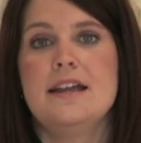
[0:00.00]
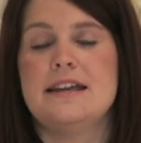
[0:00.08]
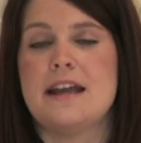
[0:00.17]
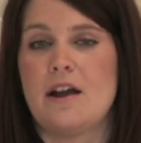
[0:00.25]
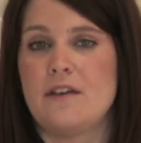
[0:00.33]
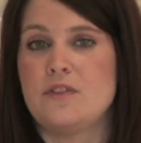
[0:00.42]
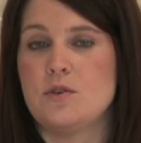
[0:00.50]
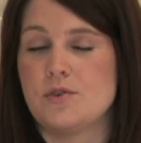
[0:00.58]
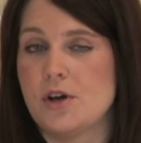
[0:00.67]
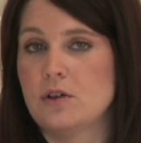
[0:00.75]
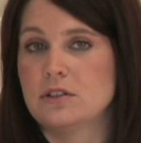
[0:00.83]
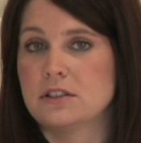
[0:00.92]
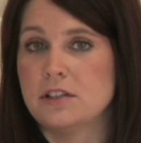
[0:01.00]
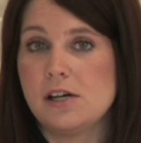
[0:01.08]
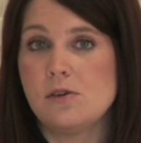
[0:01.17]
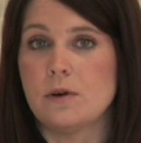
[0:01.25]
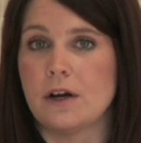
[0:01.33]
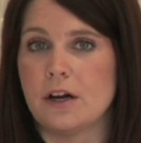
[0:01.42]
Now, if you go
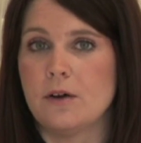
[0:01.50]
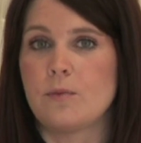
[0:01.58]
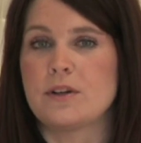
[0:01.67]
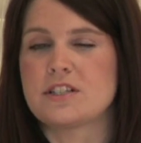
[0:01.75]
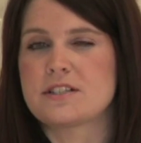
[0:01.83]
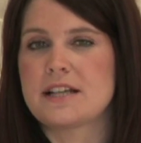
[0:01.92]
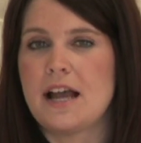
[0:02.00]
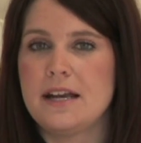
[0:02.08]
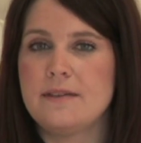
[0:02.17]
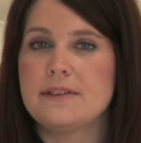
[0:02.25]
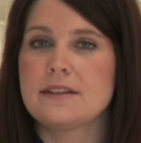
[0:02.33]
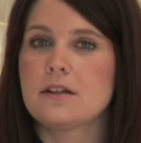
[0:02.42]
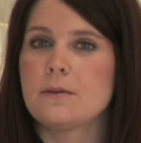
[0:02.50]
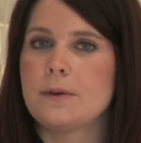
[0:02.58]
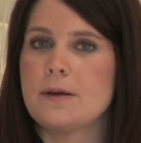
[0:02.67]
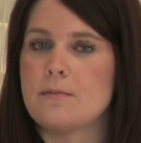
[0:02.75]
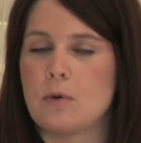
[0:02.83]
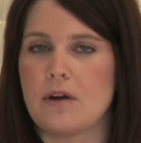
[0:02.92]
lower, which is kind of a little
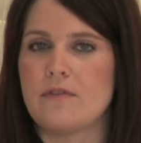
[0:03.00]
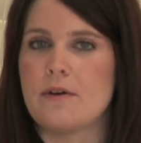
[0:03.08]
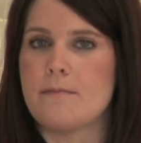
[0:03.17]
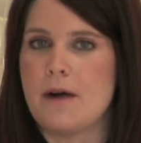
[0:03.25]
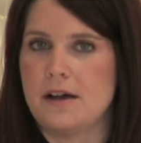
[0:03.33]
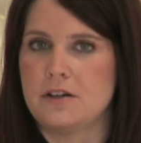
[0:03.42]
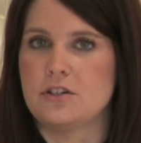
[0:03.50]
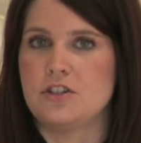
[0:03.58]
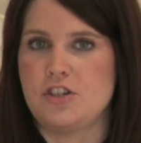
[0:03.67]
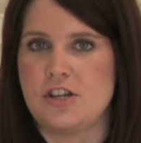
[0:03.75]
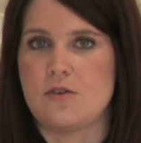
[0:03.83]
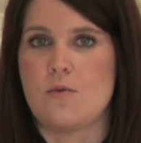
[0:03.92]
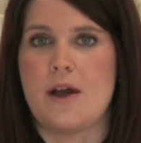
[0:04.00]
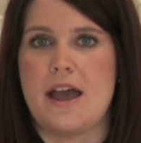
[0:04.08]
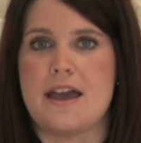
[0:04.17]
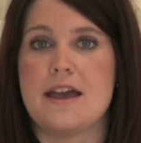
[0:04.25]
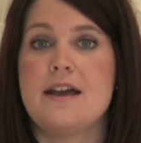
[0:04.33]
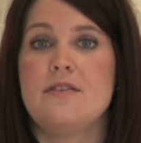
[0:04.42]
bit more of a modern chic way